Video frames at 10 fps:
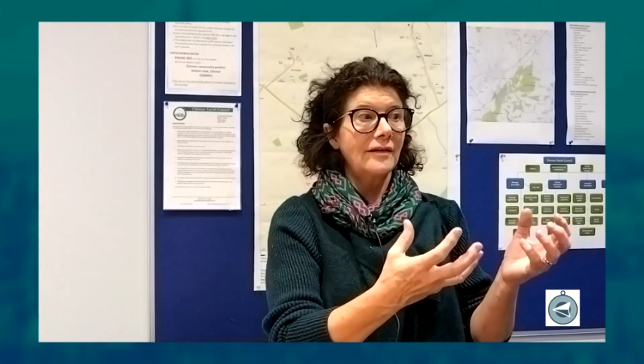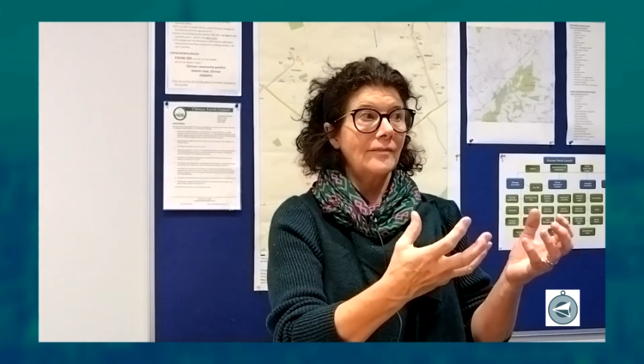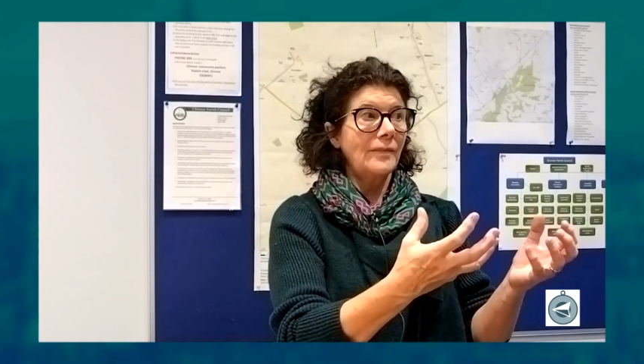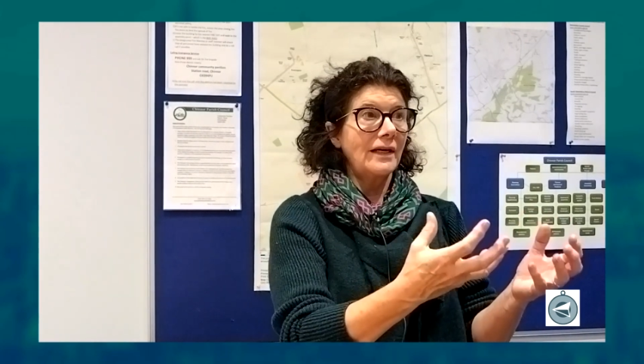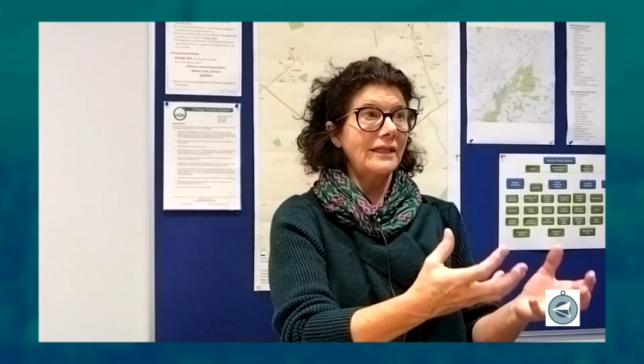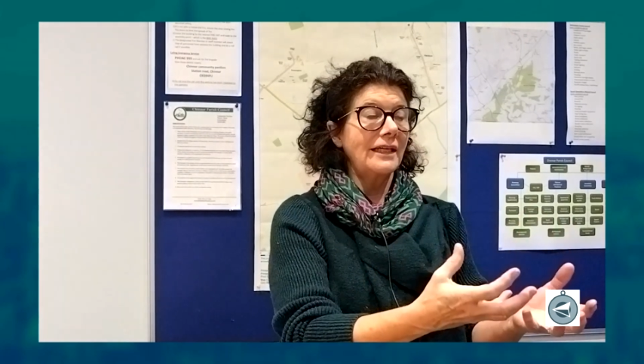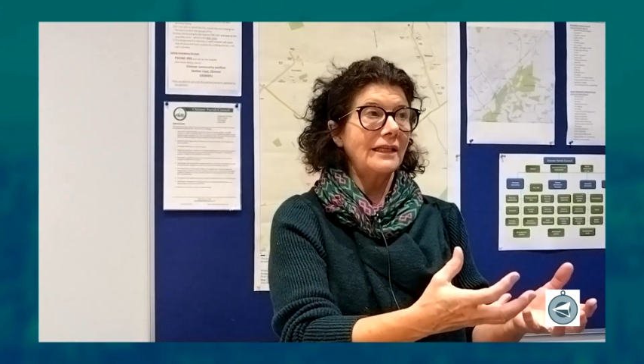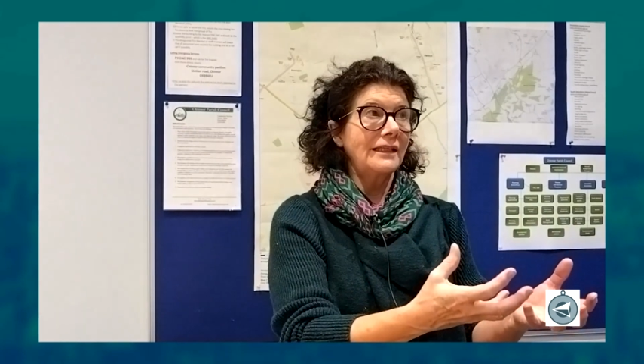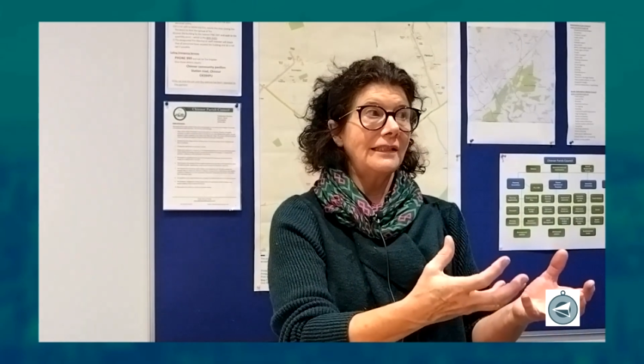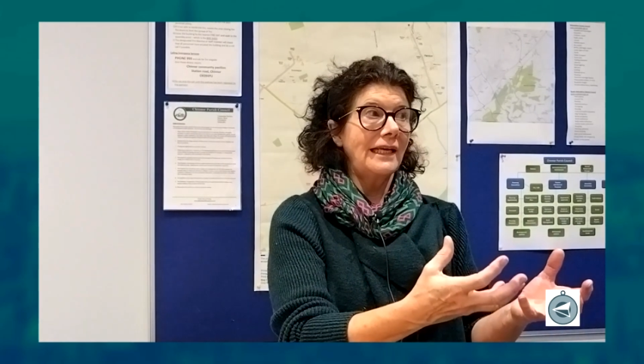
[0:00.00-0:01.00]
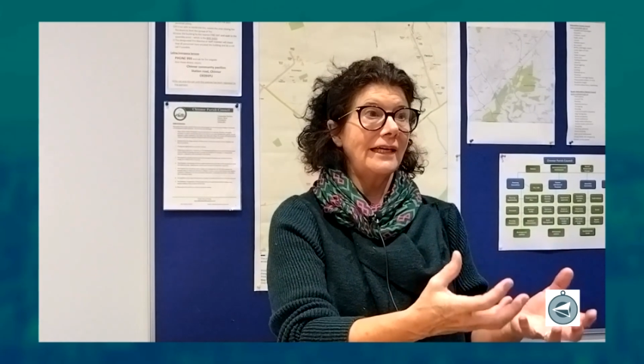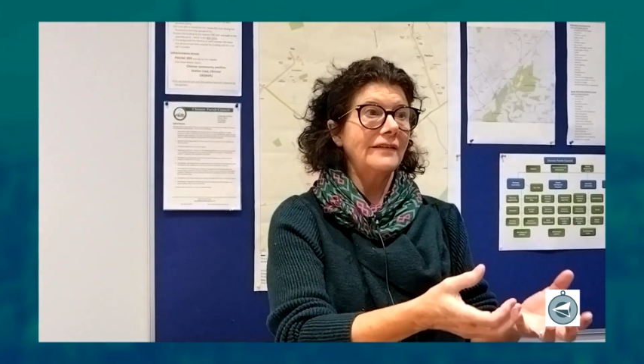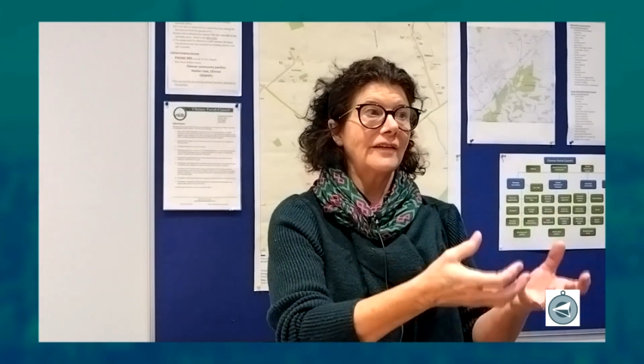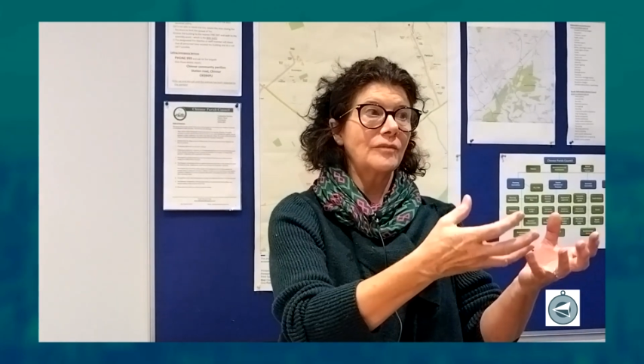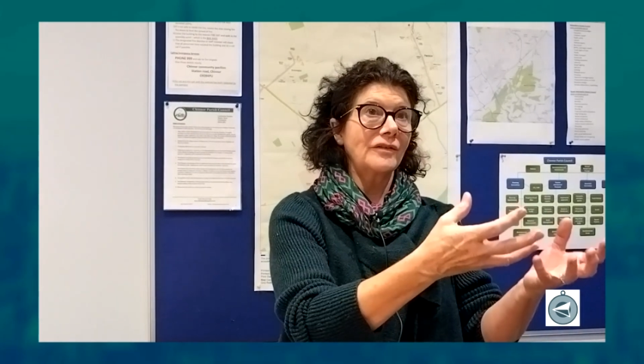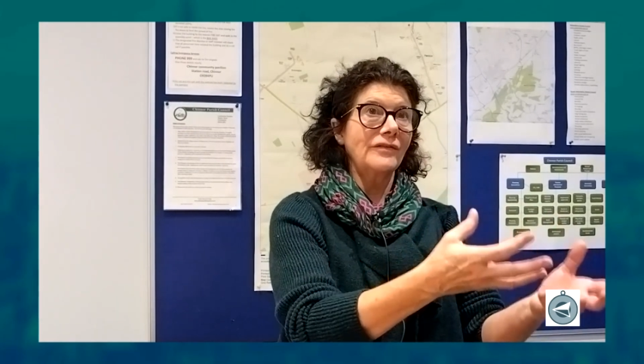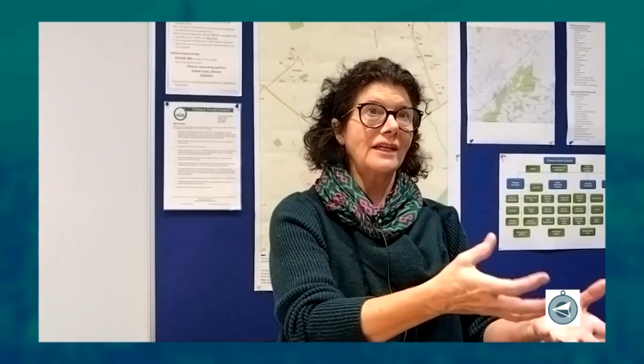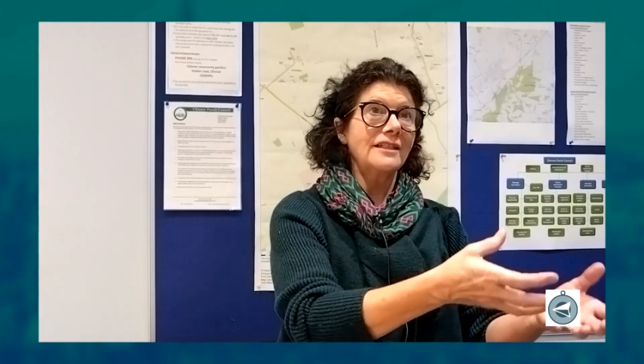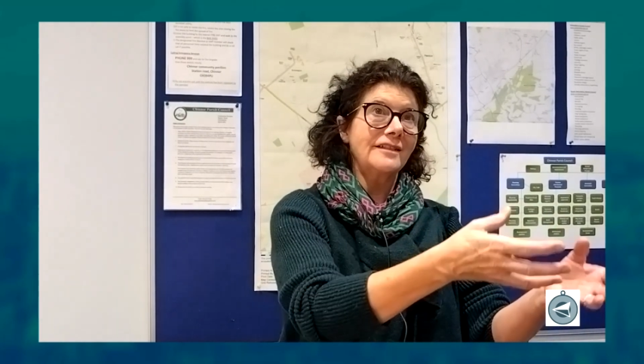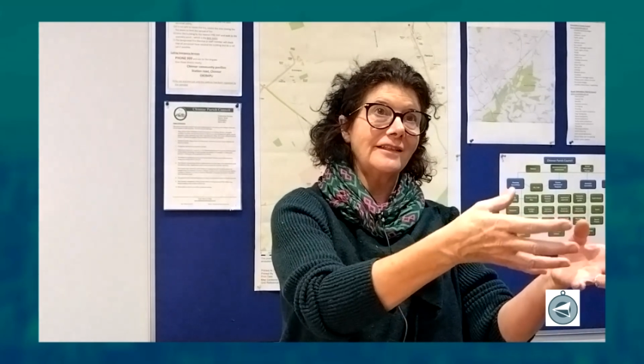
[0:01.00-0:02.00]
buying land that
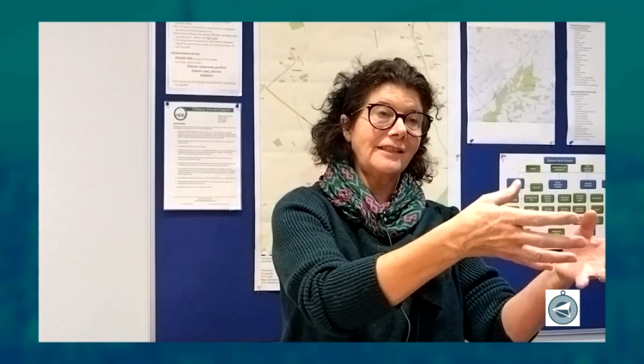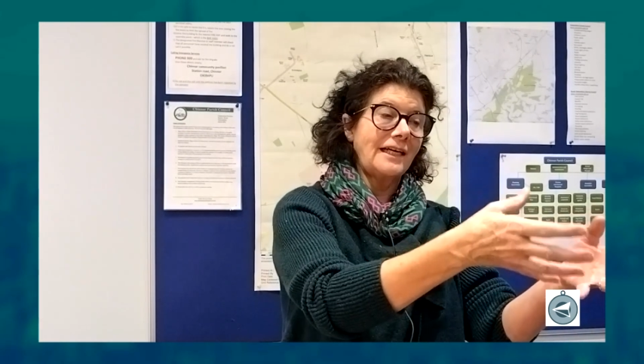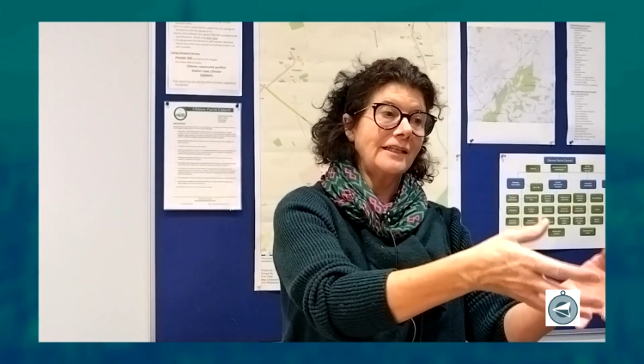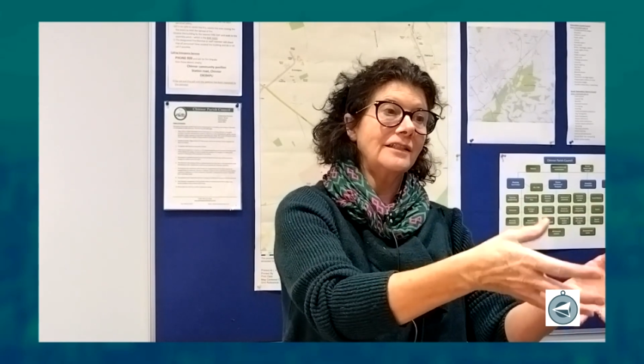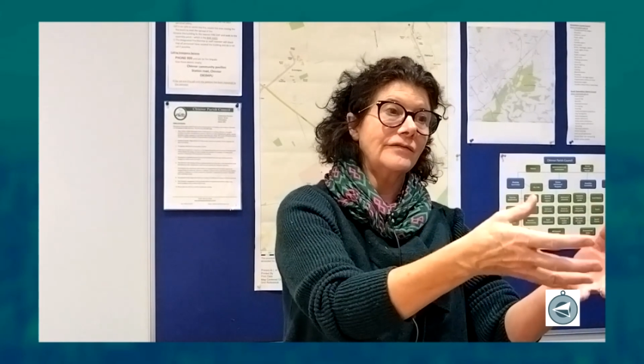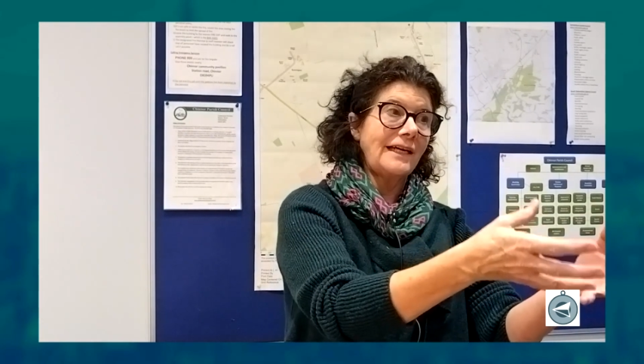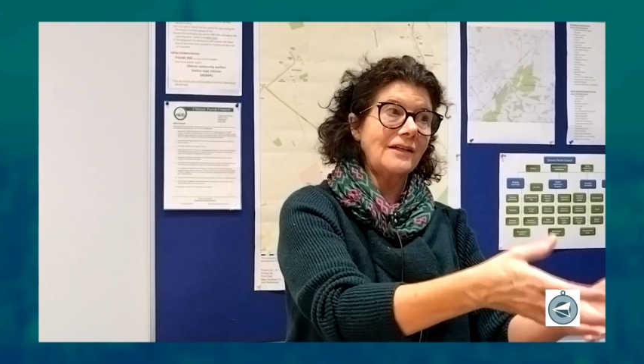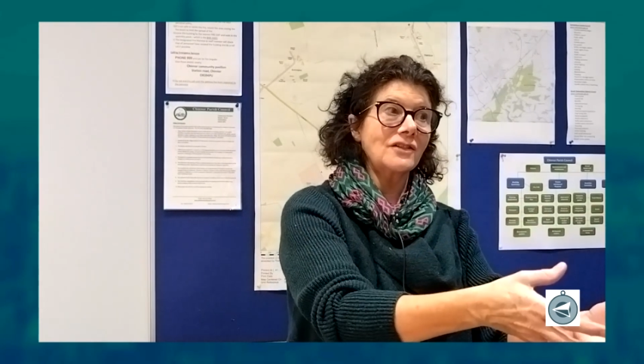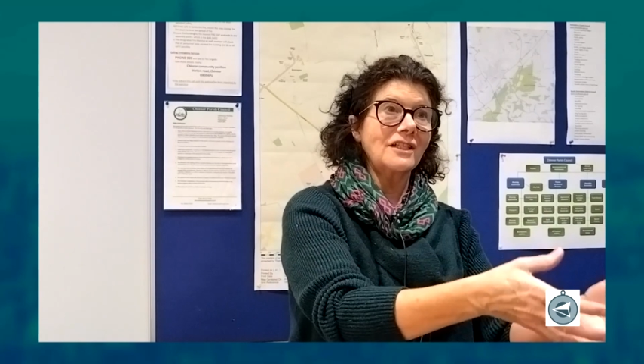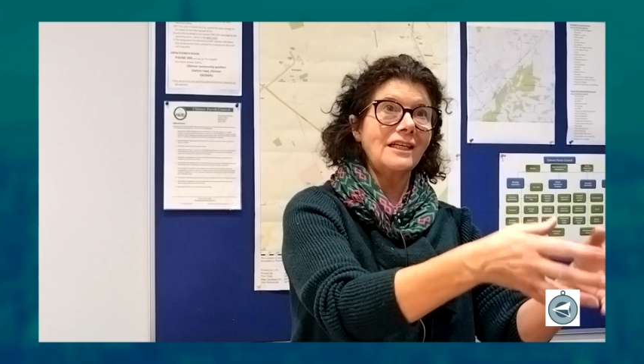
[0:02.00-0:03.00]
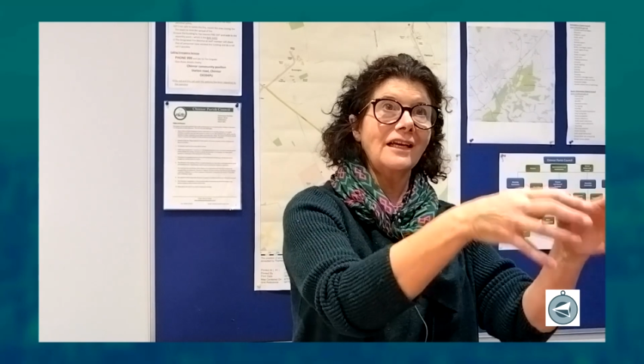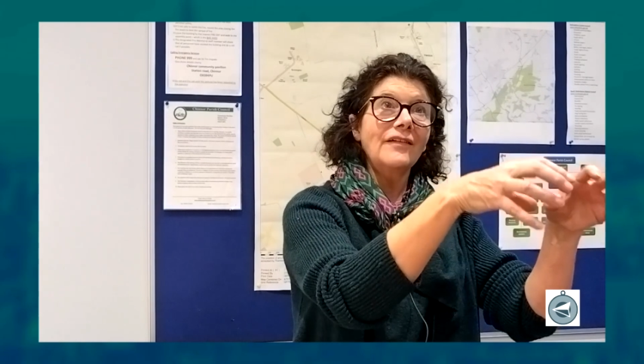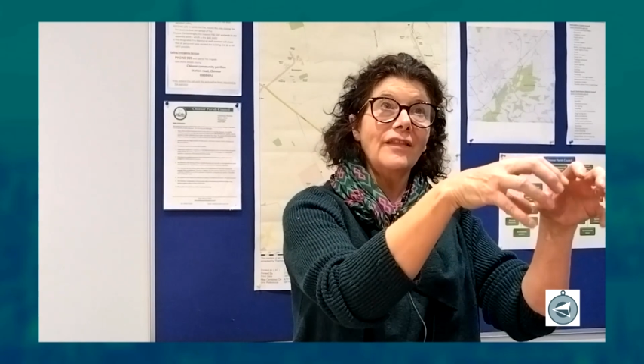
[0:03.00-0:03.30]
provides the kind of housing